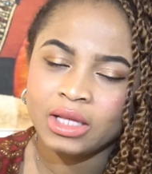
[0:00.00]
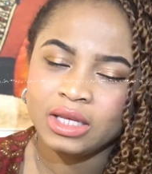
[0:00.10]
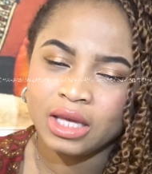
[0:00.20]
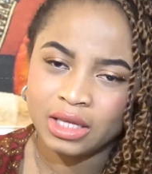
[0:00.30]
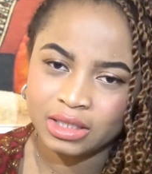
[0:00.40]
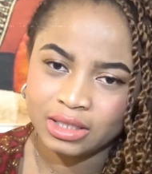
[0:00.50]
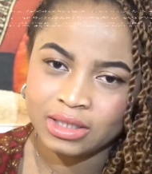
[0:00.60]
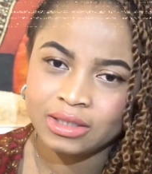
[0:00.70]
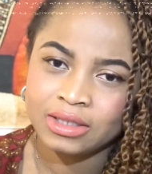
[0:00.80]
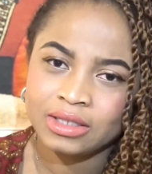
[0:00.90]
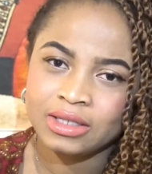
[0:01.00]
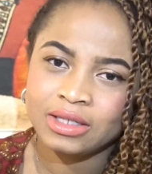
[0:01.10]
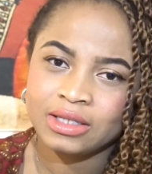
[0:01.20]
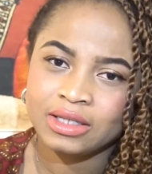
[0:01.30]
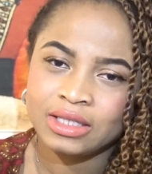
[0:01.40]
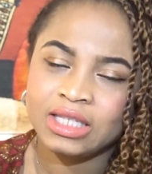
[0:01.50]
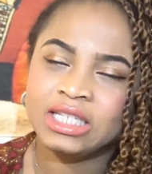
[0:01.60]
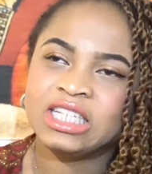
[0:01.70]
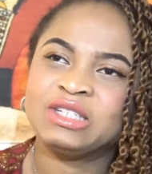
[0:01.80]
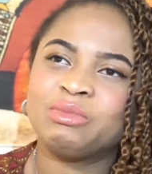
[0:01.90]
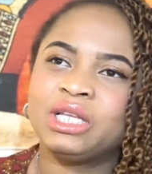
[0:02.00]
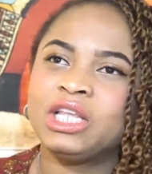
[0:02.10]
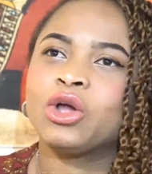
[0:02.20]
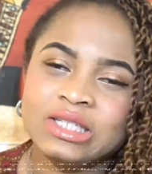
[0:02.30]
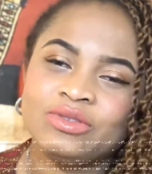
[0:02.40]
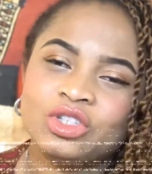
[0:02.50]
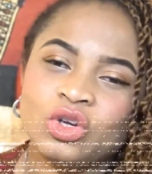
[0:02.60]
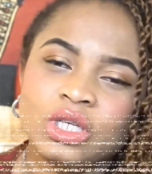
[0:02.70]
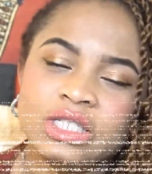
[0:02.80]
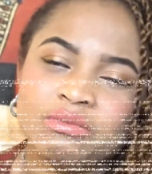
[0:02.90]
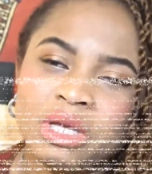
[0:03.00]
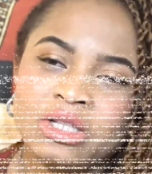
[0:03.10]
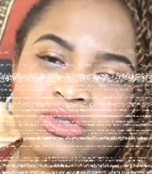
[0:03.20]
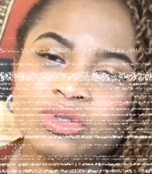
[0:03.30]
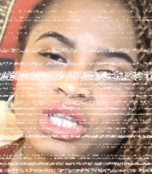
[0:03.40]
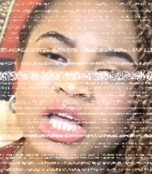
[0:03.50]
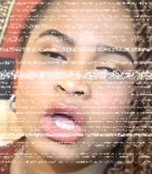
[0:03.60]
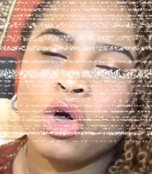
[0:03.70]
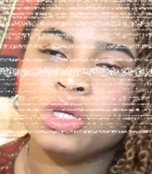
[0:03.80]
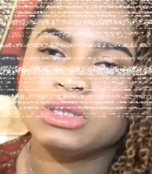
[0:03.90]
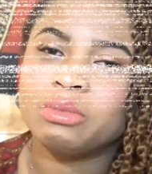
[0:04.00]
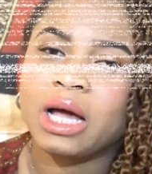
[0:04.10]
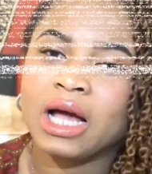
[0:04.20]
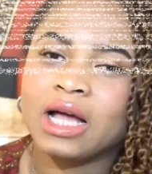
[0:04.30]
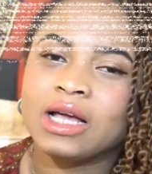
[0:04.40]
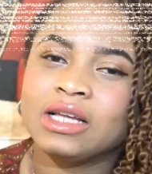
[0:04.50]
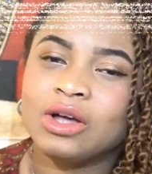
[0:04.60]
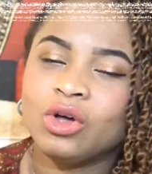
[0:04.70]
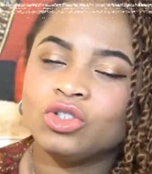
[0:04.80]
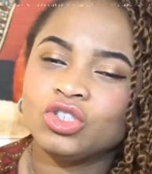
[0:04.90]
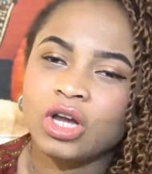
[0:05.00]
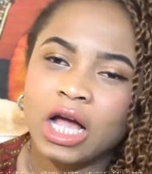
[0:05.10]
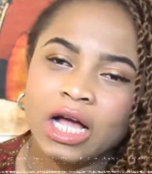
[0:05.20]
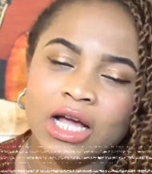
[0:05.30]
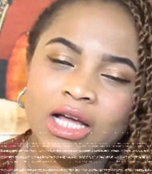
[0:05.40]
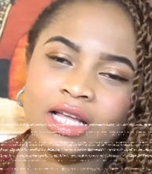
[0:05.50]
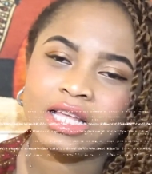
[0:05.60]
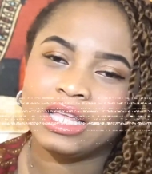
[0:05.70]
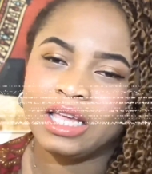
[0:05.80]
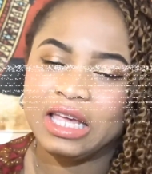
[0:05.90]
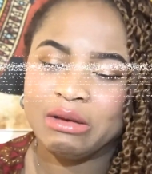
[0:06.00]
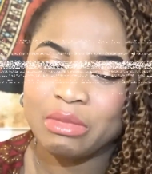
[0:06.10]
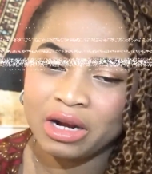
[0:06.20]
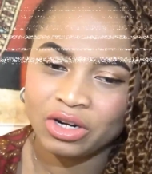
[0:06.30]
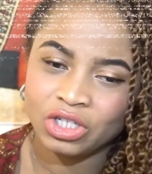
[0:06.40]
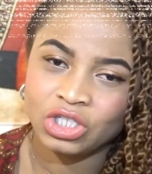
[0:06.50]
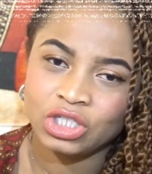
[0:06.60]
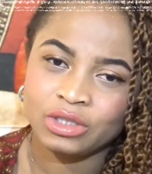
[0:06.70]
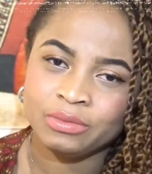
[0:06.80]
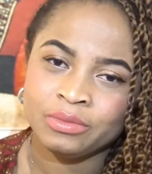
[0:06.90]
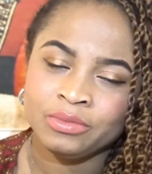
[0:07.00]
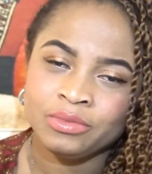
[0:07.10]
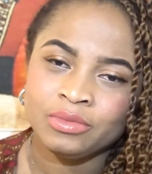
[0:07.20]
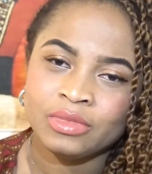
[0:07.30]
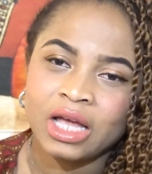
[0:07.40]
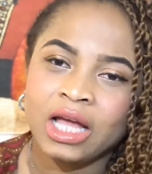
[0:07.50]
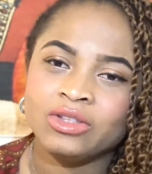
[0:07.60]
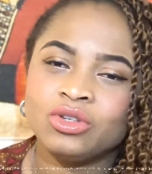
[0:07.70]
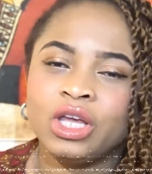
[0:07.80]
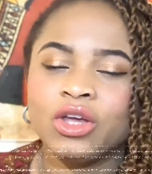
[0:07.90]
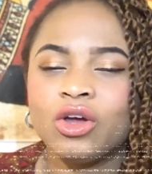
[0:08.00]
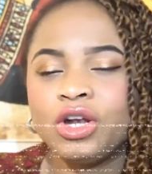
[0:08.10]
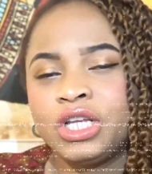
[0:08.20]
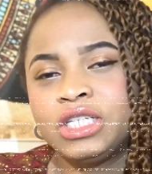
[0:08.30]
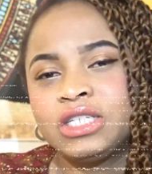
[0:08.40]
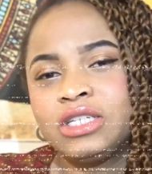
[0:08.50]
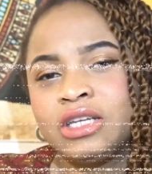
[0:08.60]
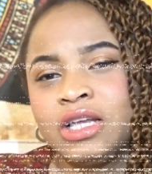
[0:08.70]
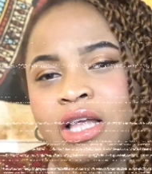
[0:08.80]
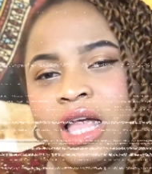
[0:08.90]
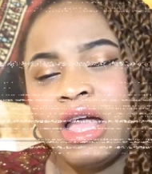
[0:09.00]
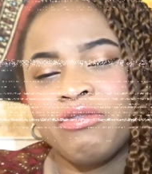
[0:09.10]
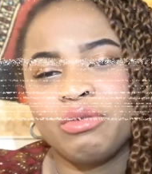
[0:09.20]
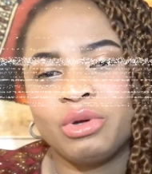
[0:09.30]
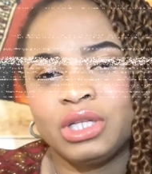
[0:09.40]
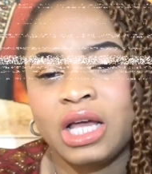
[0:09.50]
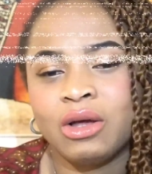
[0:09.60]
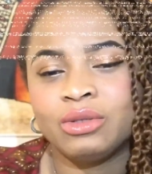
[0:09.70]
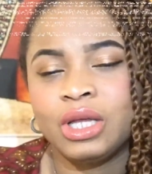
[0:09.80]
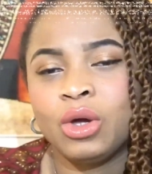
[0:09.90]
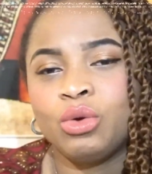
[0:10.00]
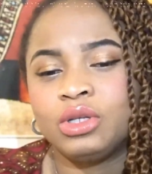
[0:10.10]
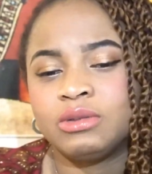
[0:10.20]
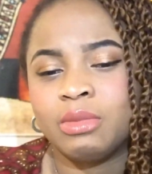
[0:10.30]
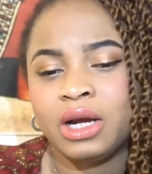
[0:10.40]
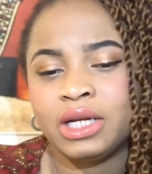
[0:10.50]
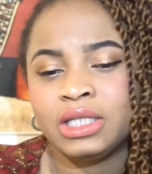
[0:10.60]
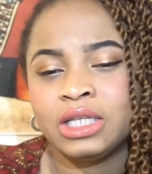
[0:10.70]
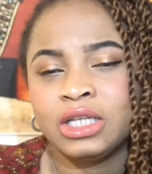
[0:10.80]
Yes, this video is meant to take us back on track in marriage and to encourage everybody out there who is married